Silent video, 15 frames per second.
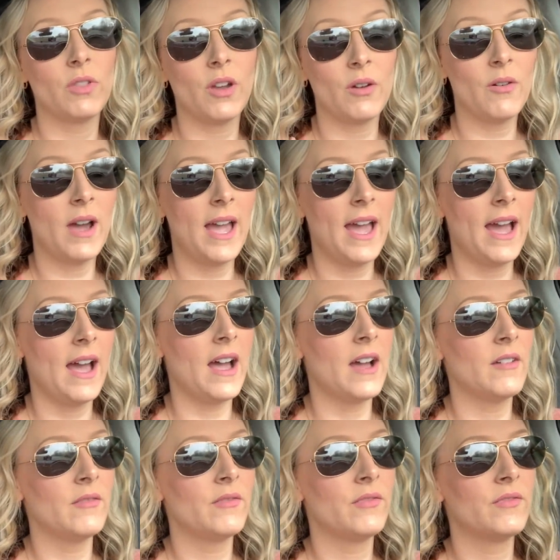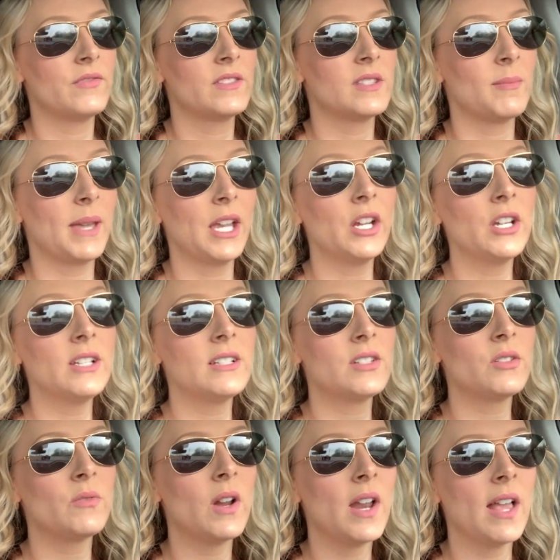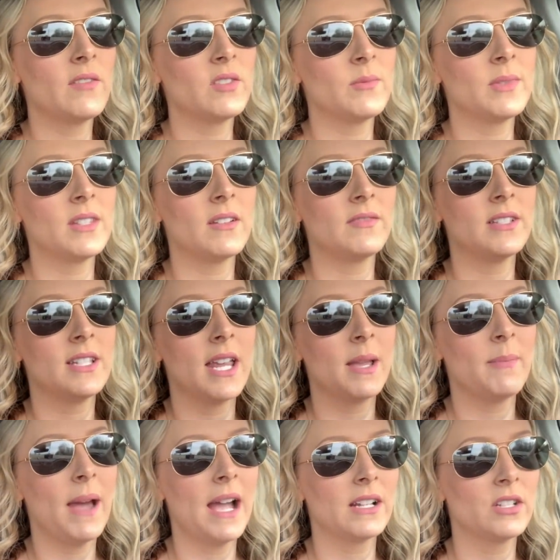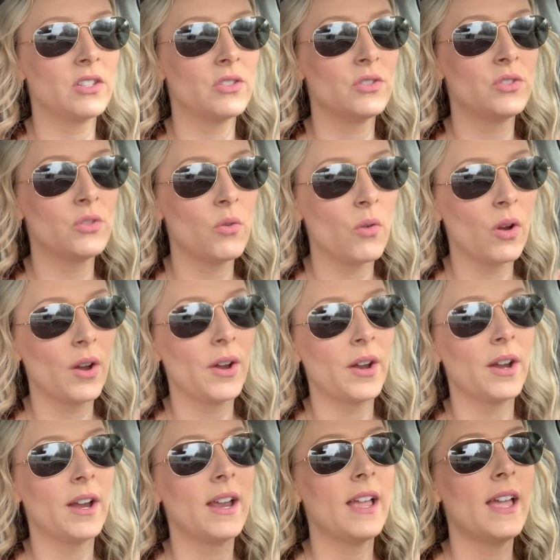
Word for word: though, I have some errands to run, I have some stuff to take back to the store.